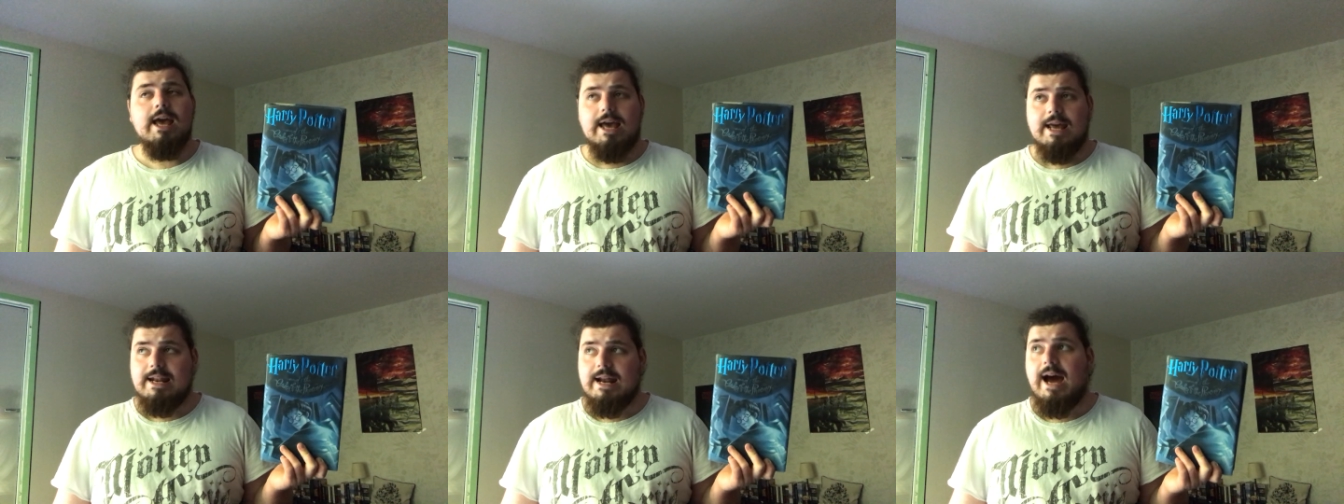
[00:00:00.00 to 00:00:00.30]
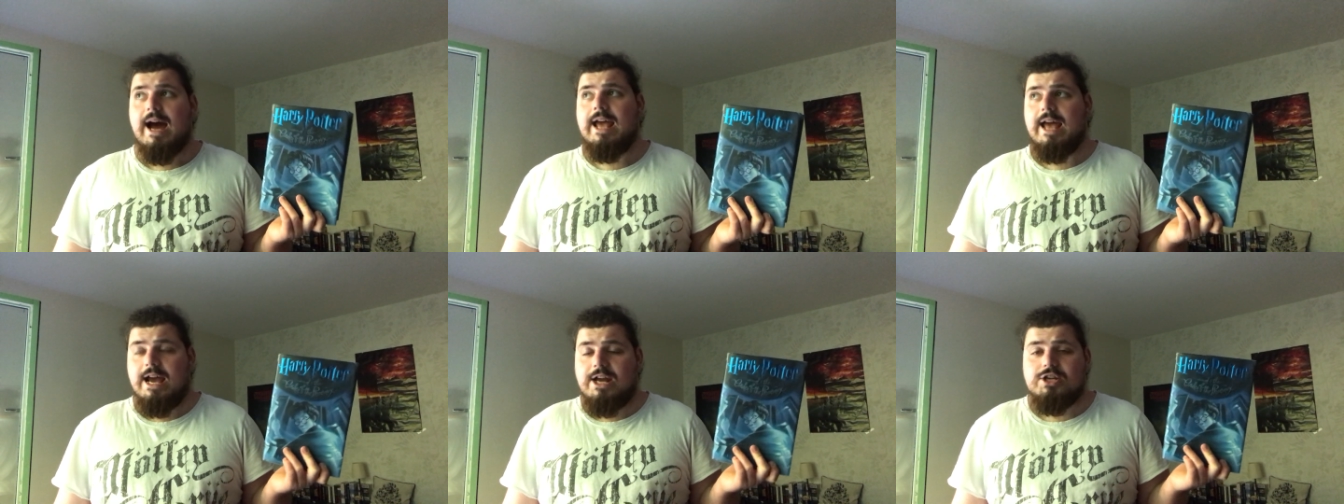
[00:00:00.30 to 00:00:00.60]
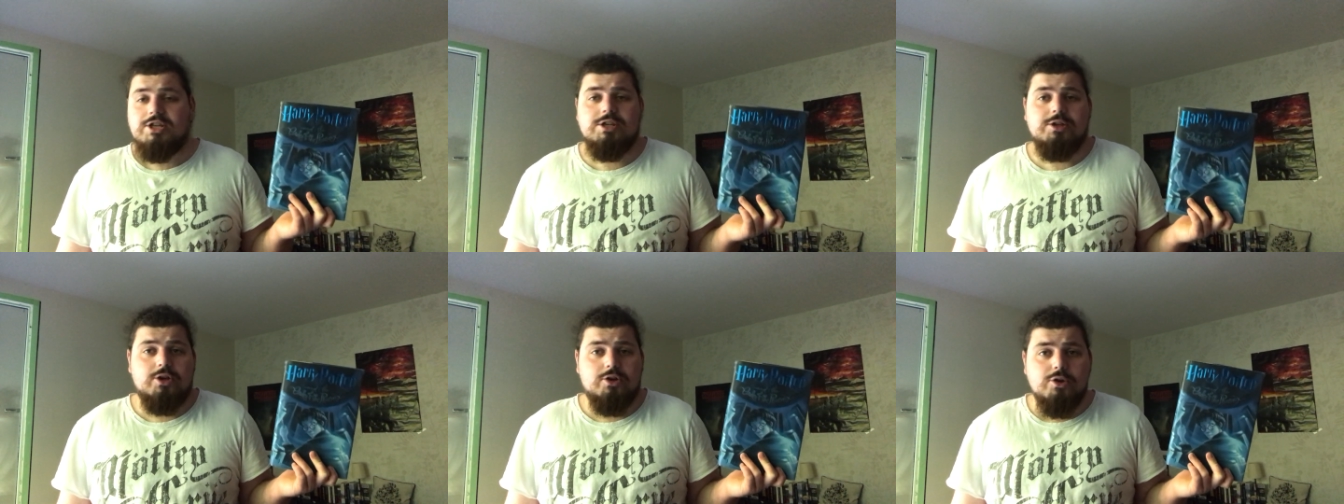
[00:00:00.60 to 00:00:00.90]
and I
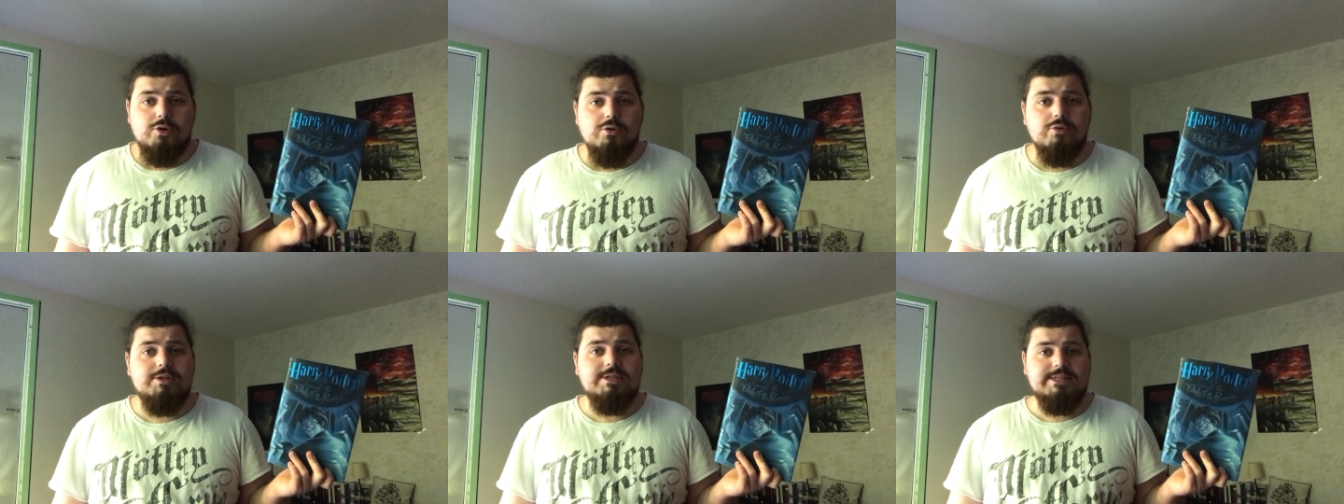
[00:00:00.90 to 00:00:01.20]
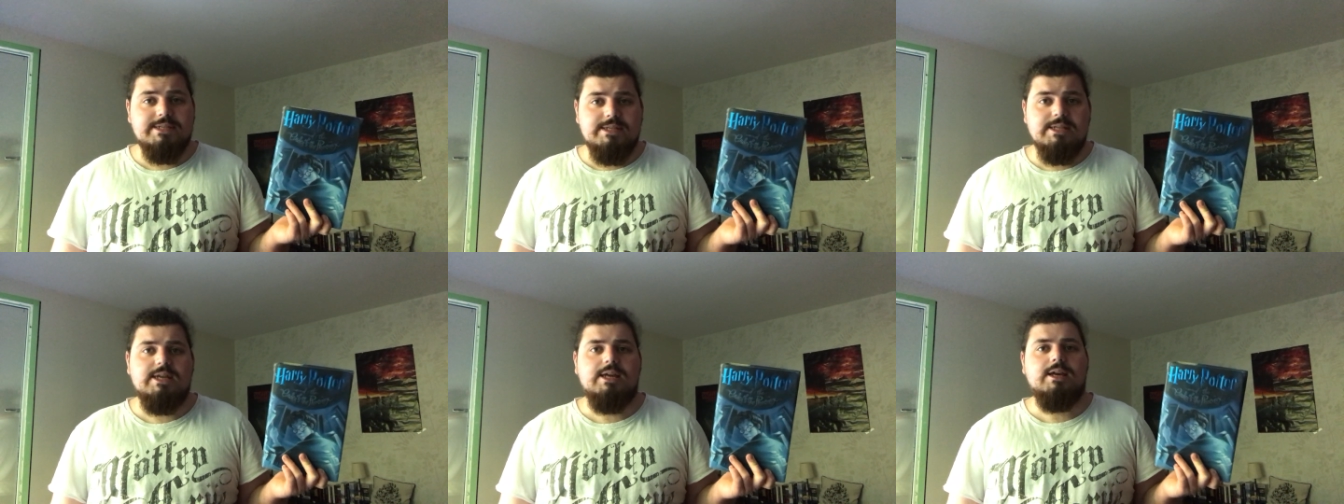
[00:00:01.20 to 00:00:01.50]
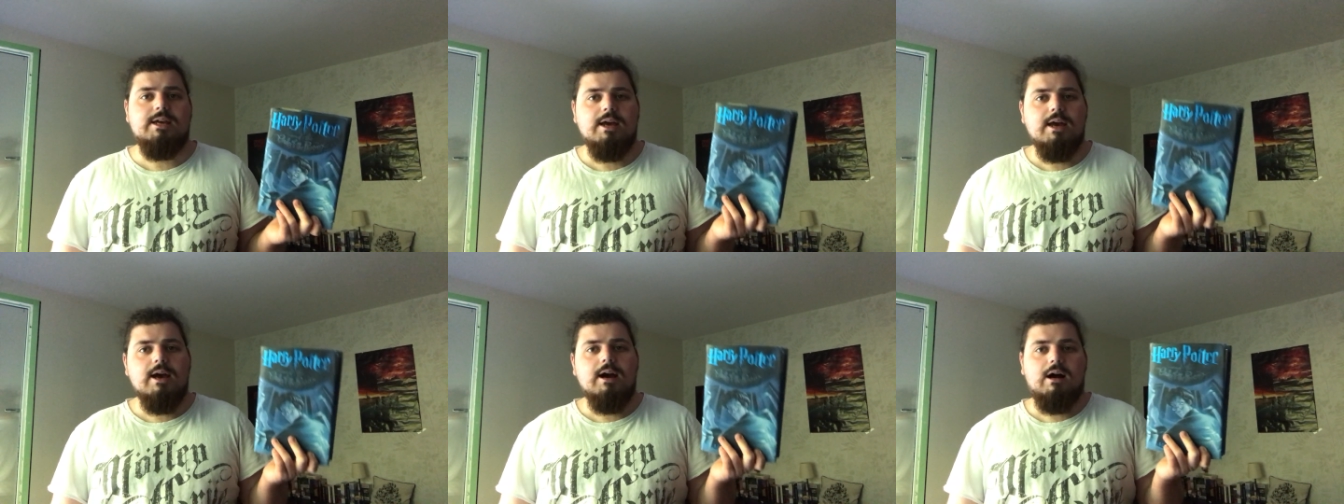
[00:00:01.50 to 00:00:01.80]
actually could
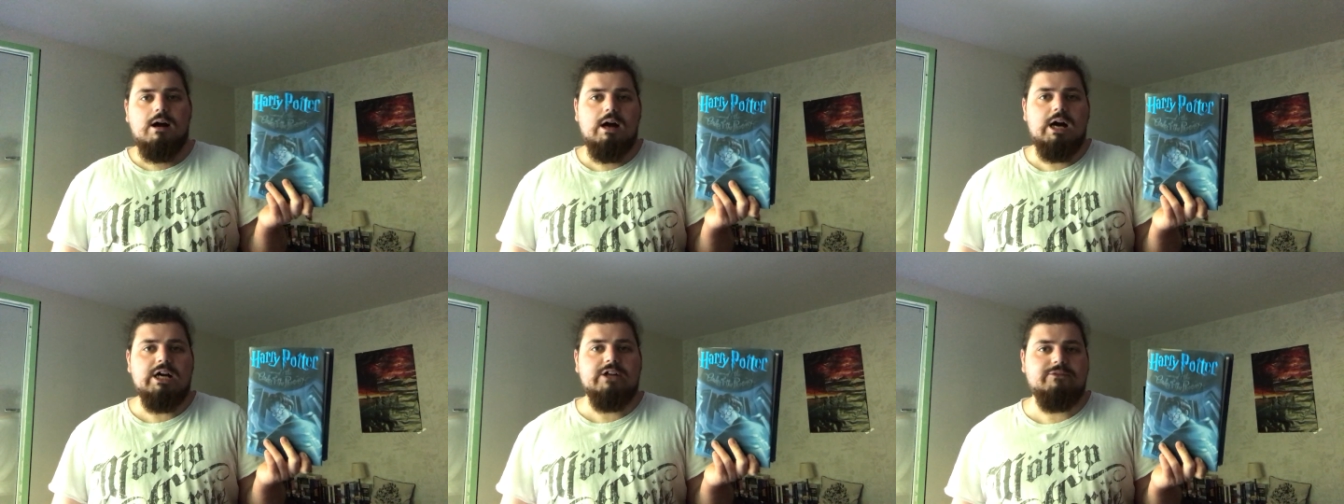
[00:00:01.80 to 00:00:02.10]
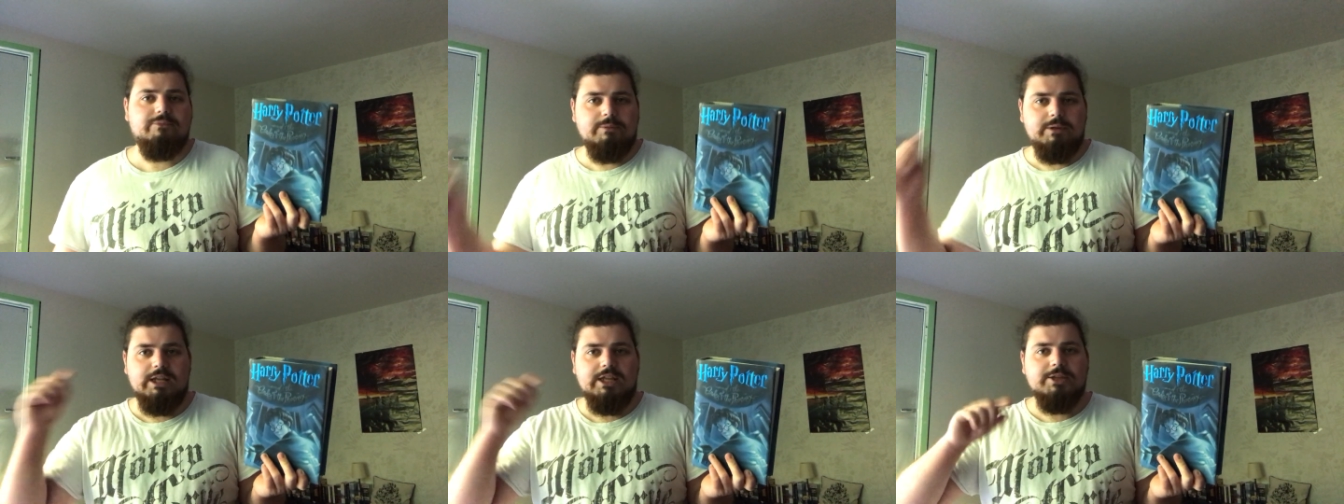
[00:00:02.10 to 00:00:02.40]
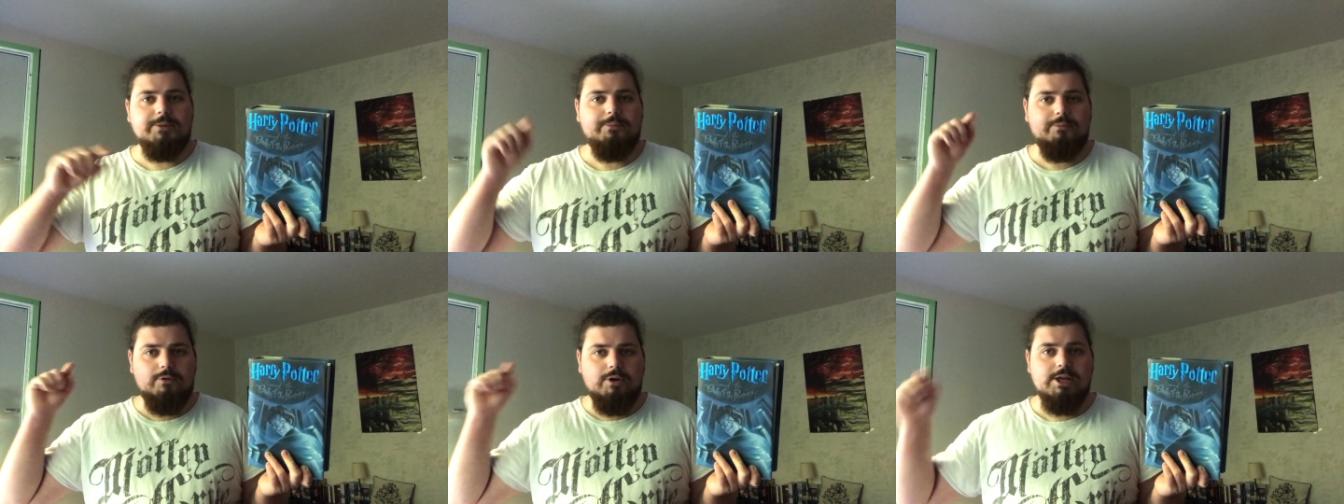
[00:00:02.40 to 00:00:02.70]
see Half
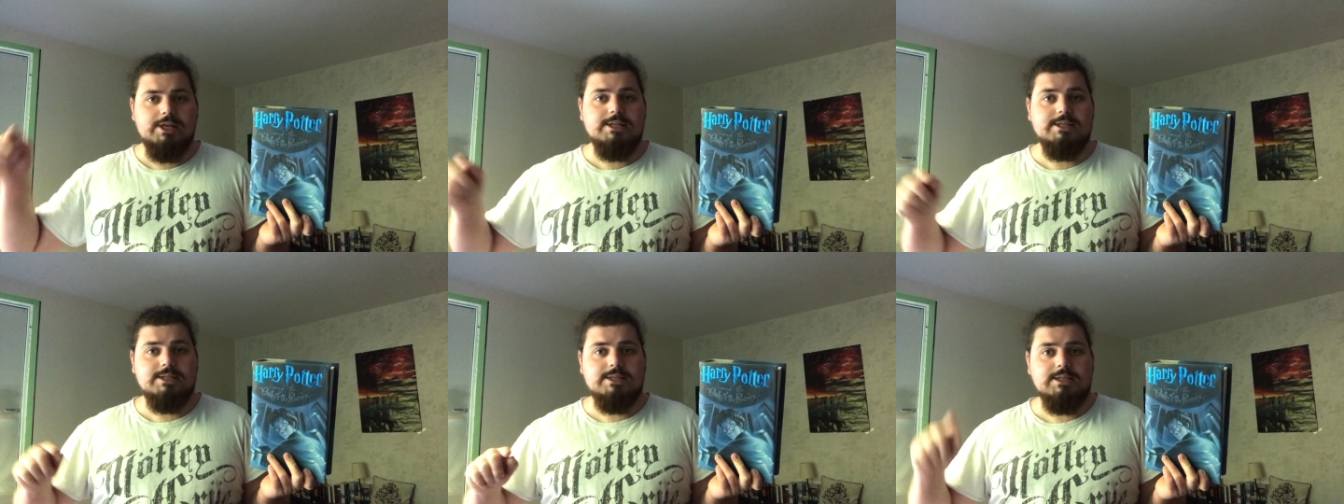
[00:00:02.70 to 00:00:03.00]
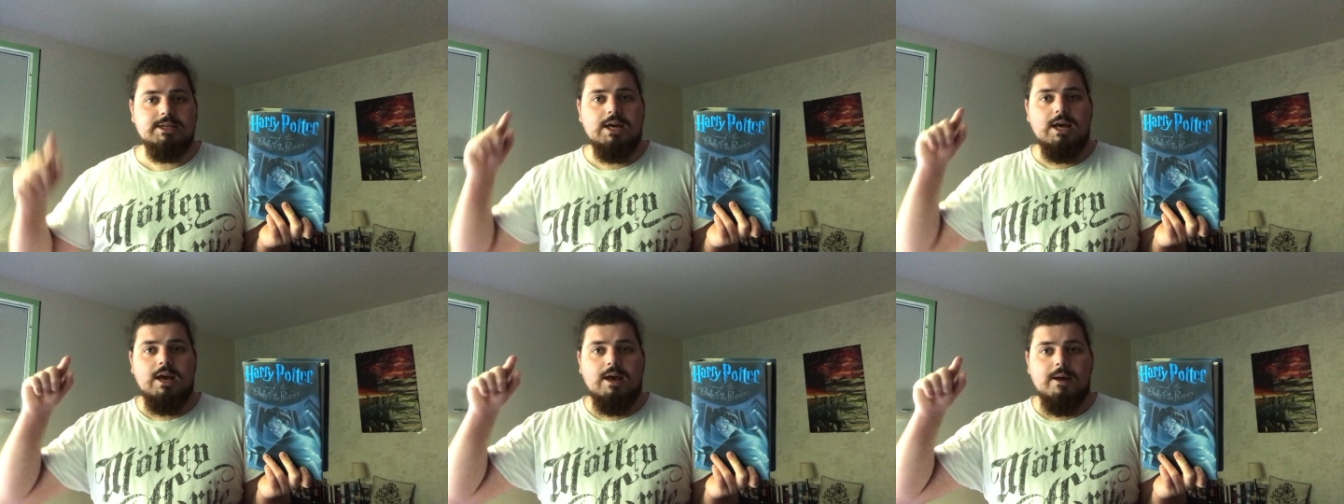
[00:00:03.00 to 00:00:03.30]
Blood Prince